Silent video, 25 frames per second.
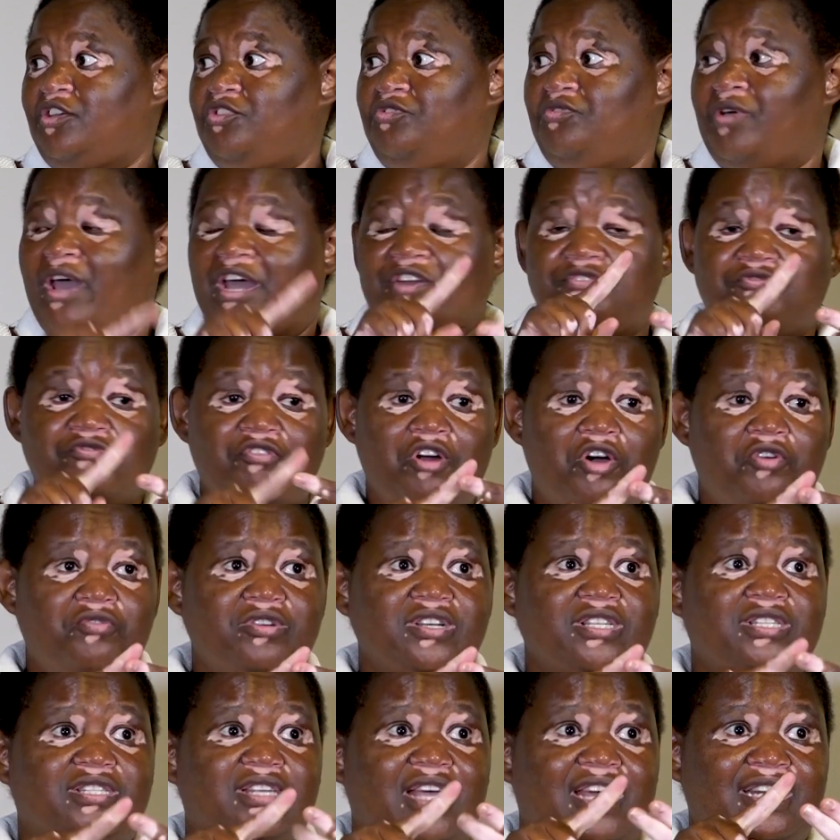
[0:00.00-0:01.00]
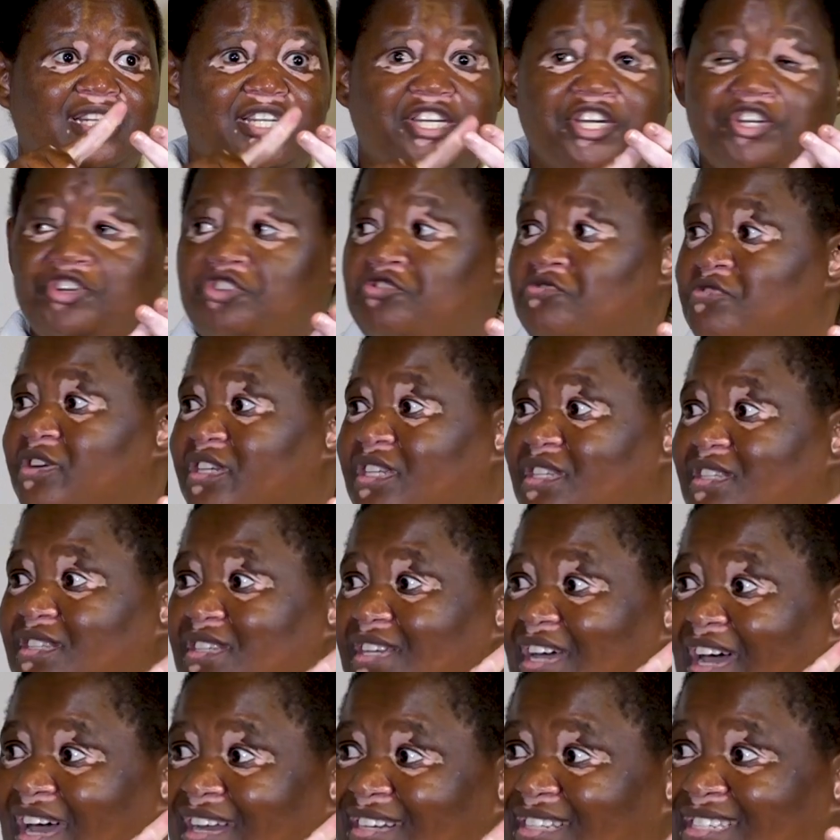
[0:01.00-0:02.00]
you had rowers and
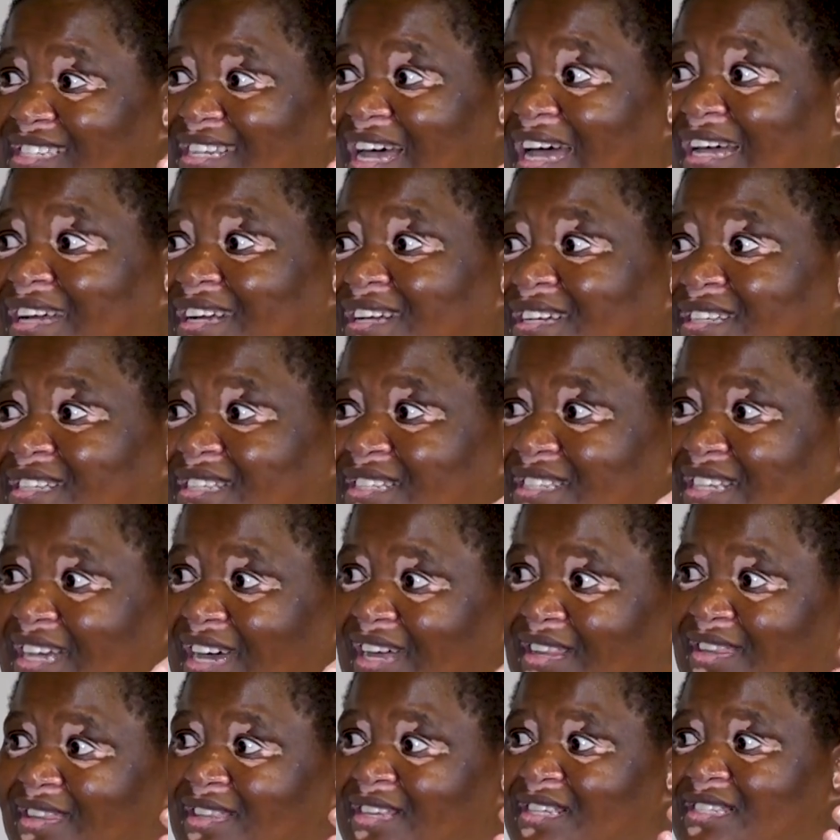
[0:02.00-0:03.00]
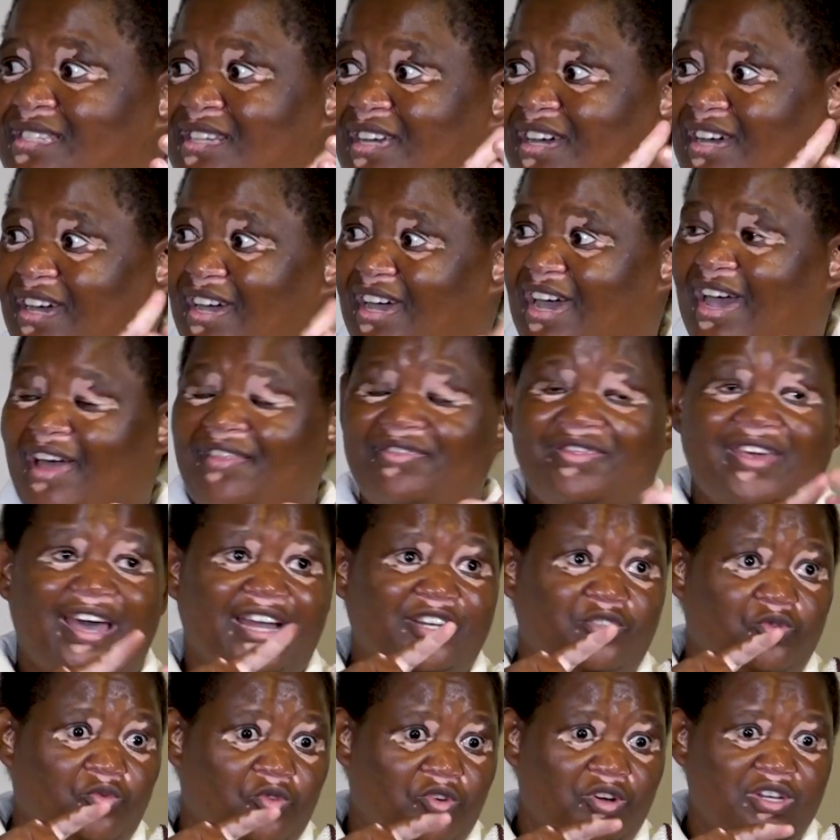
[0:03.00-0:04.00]
canoeists and cyclists and this and
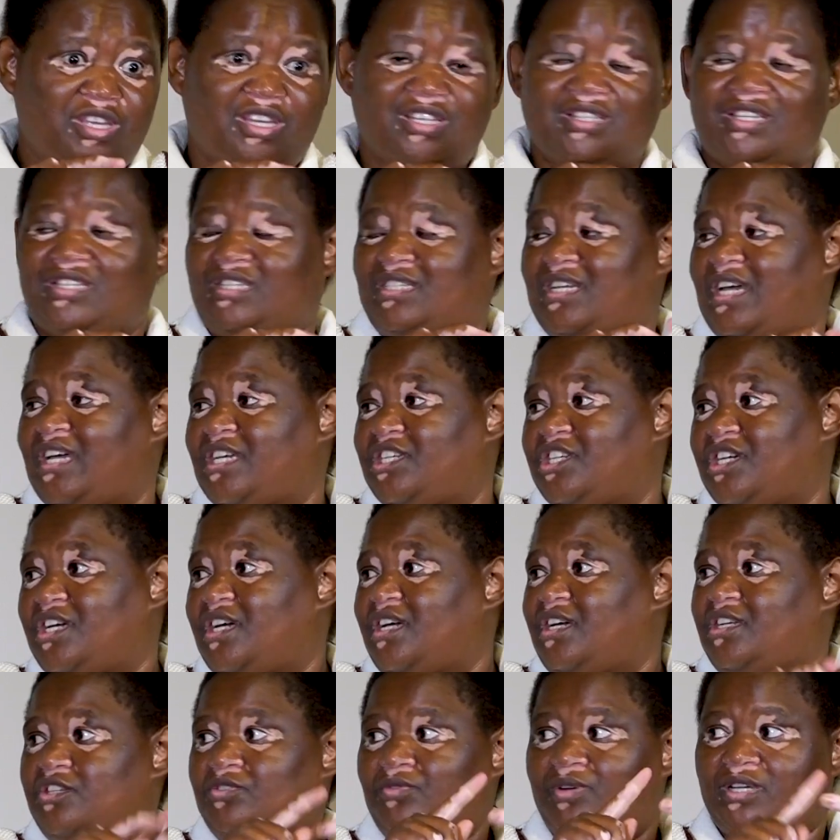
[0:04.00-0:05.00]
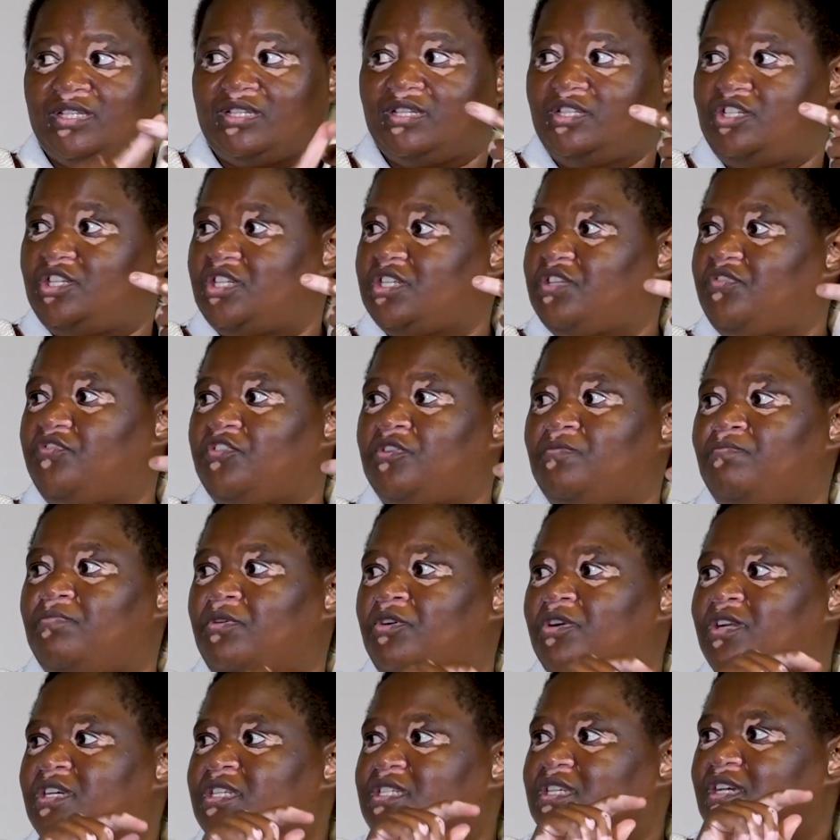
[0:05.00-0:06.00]
that walking the stage. It wasn't just
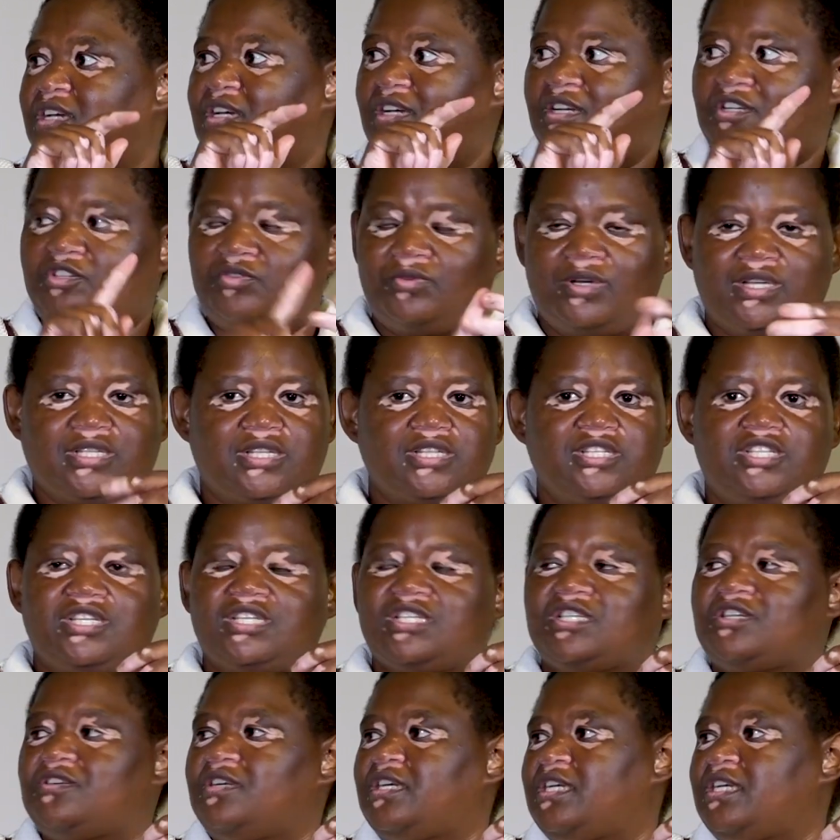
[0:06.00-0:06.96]
footballers, it wasn't just